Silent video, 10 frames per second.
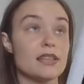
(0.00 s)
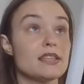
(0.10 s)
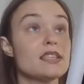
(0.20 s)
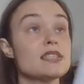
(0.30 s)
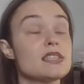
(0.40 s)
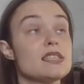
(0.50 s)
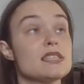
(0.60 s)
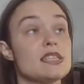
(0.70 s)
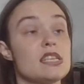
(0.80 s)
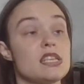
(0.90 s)
This
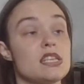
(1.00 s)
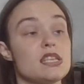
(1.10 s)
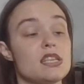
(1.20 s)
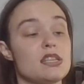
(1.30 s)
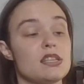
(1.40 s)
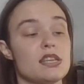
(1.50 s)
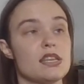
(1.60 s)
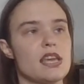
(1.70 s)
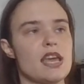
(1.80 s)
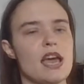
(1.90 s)
is in
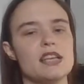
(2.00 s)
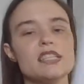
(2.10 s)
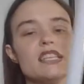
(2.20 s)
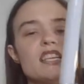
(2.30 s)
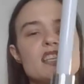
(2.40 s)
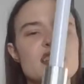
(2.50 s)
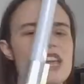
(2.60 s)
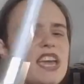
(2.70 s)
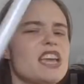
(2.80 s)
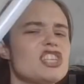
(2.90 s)
the
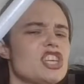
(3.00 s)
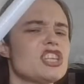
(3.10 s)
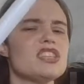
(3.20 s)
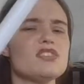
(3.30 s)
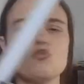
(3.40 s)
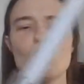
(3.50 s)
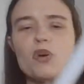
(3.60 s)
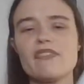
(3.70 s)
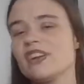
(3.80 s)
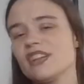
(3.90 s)
Aeon,
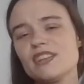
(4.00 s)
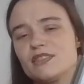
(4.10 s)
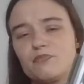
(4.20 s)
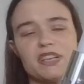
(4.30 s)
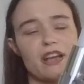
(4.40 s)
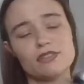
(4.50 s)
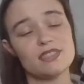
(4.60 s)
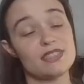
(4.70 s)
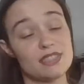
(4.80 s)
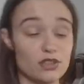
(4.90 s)
whatever it is
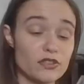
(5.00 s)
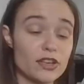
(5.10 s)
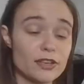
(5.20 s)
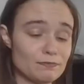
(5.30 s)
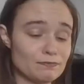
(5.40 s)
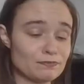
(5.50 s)
pronounced, silver,